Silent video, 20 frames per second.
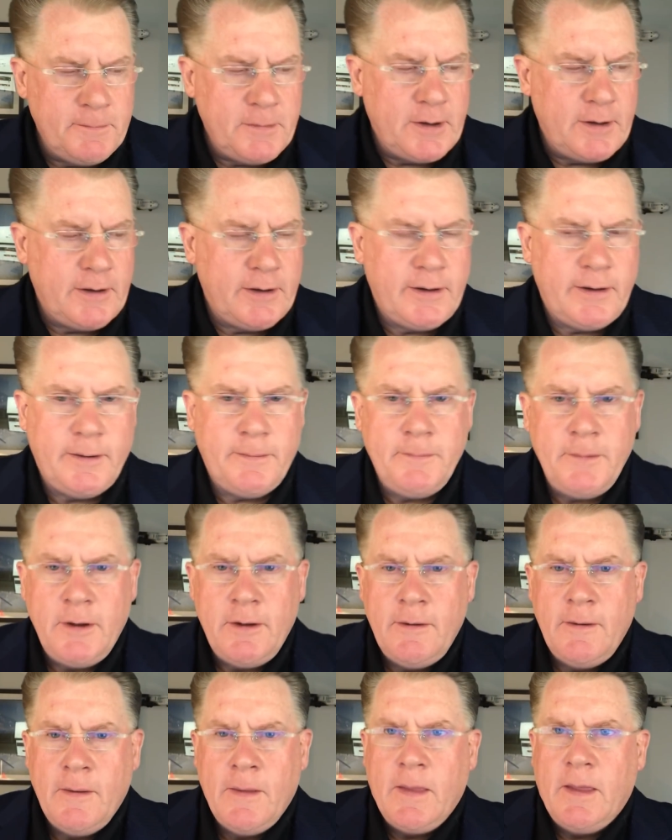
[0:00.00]

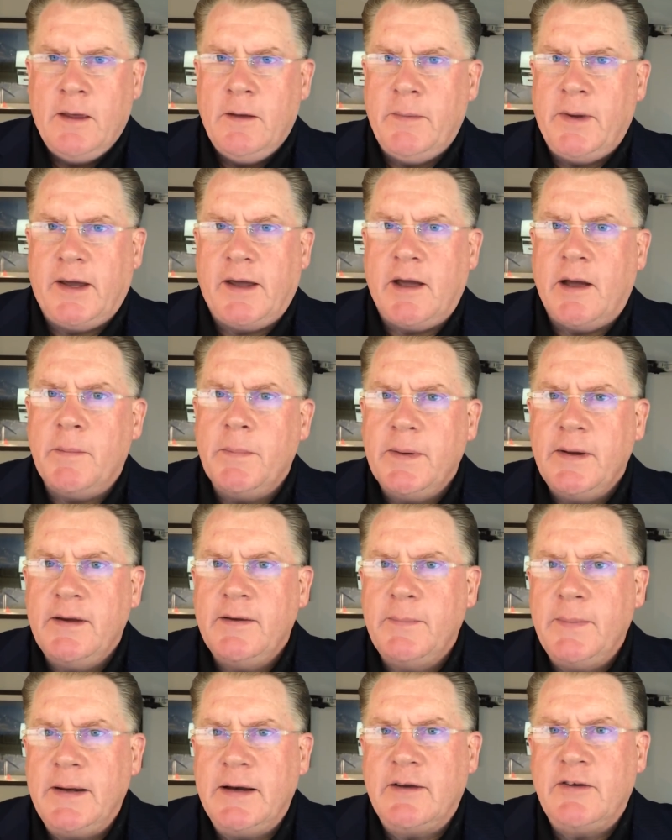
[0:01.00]
My
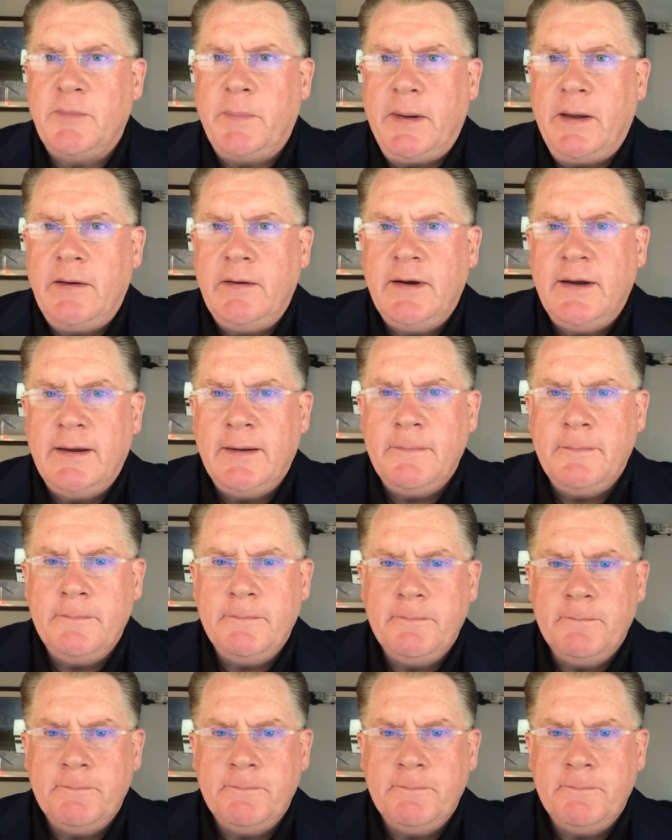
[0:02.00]
company's been exploding.